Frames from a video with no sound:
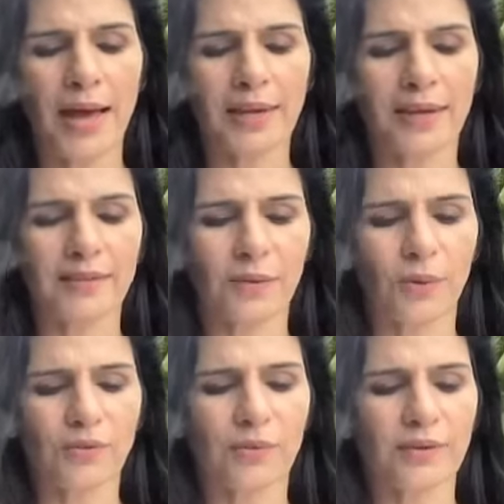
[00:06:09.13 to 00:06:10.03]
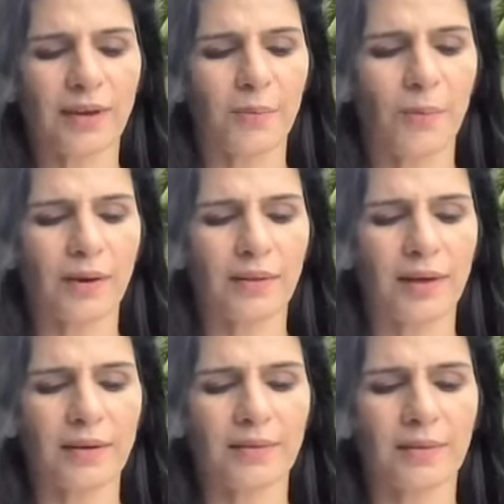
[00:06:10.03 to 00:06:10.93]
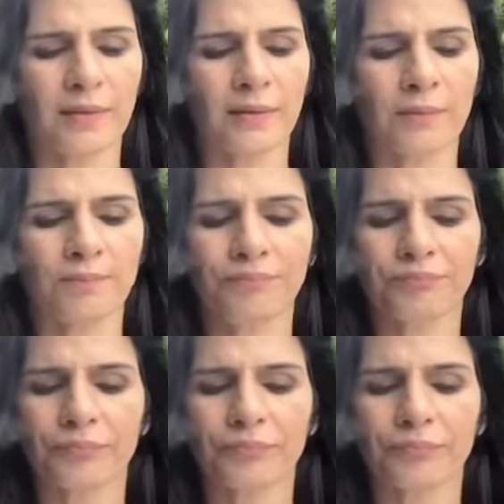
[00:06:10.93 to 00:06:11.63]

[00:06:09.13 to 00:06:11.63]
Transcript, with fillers: And it's also a time wherein that, um,